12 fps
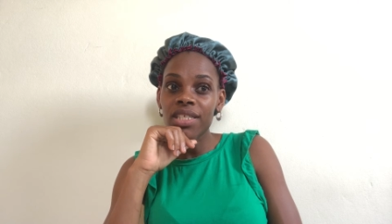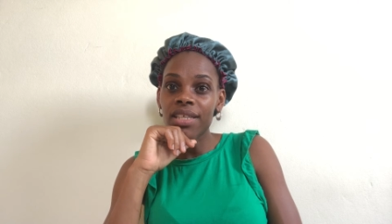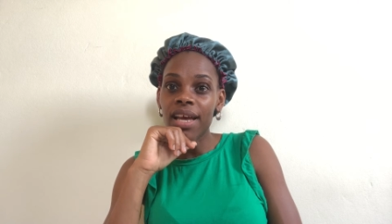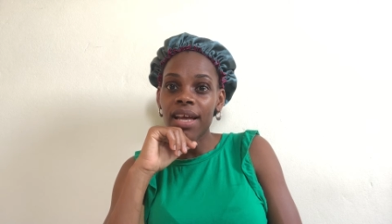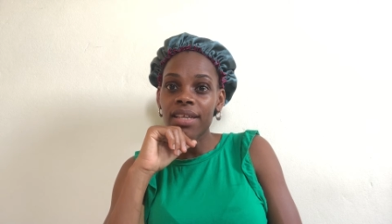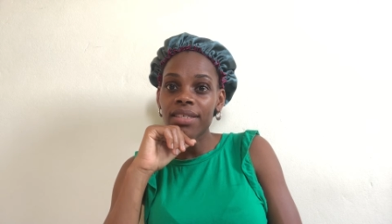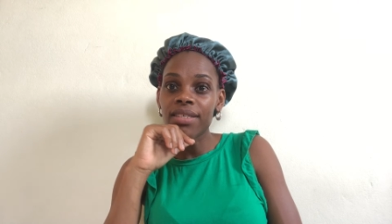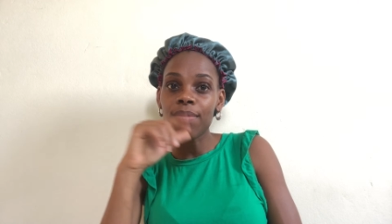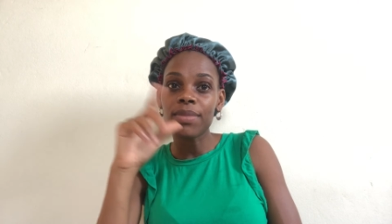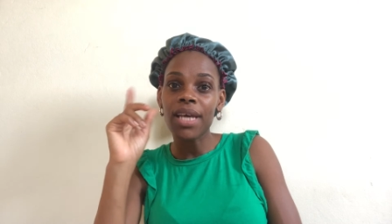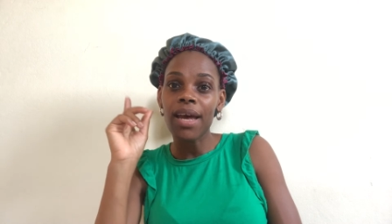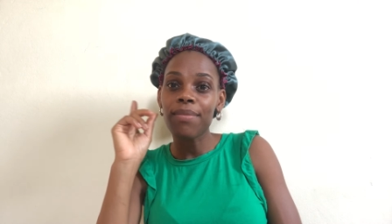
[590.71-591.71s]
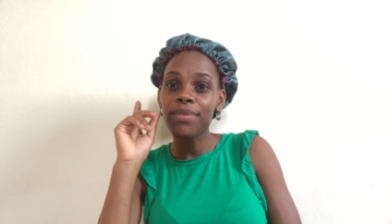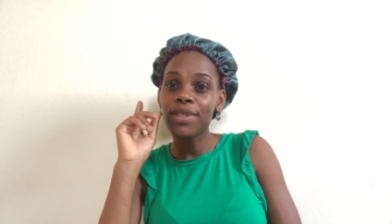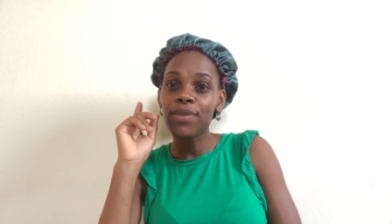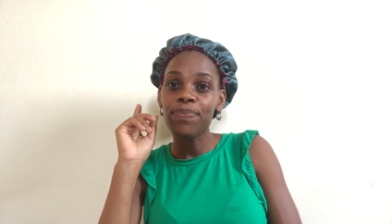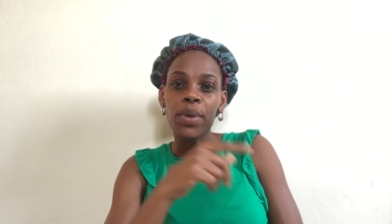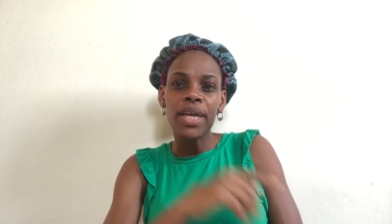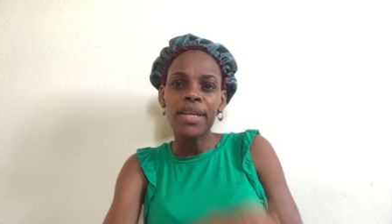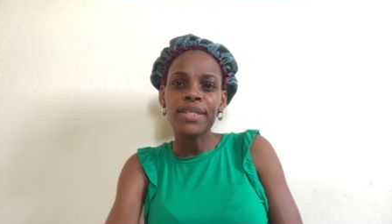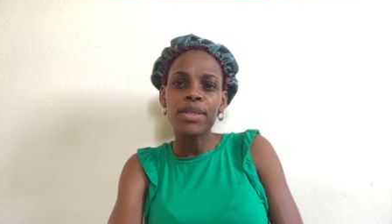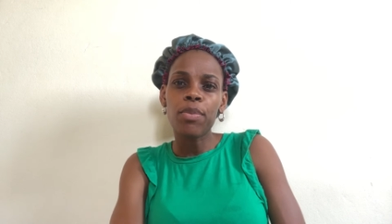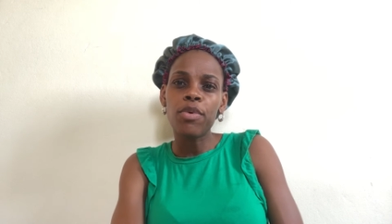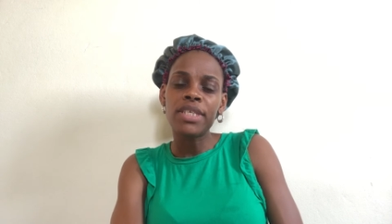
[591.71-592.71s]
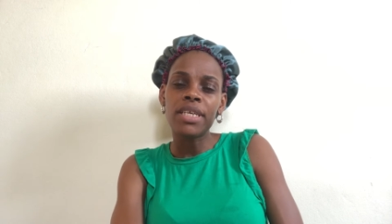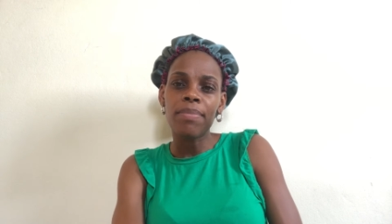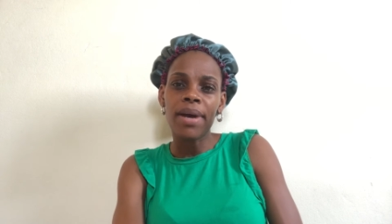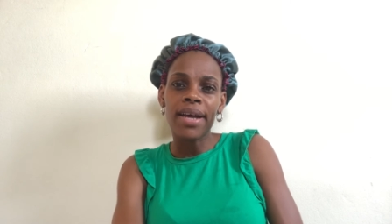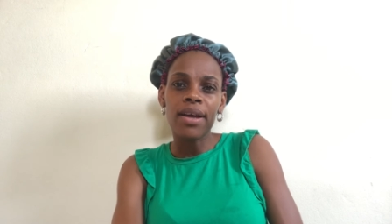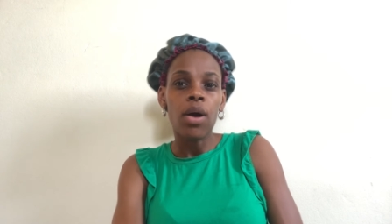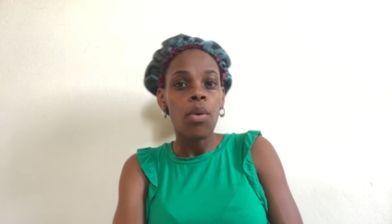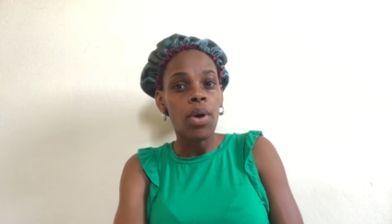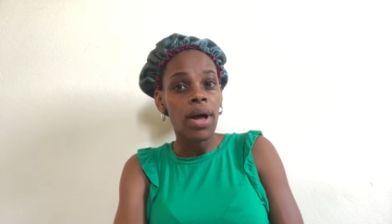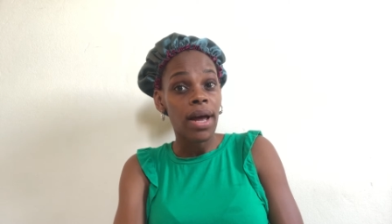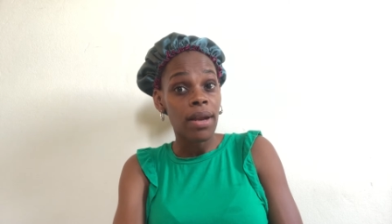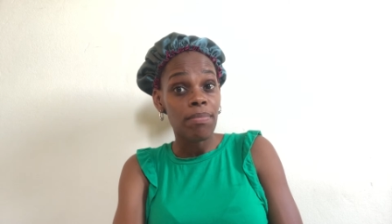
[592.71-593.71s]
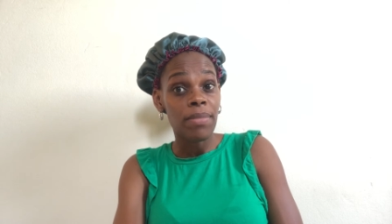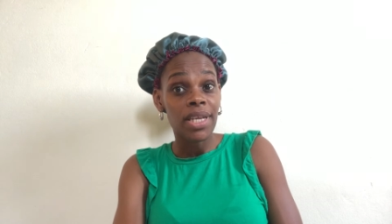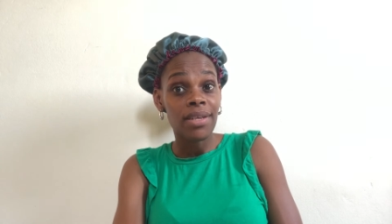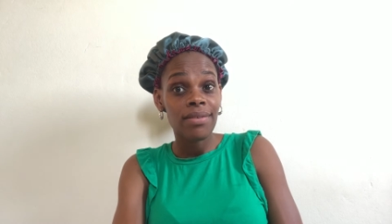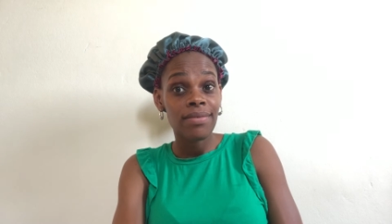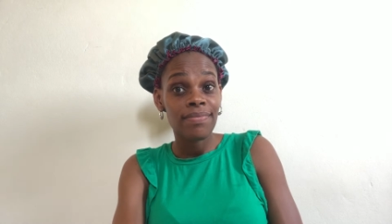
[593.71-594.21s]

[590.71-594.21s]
that sometimes we are not supported by our admin.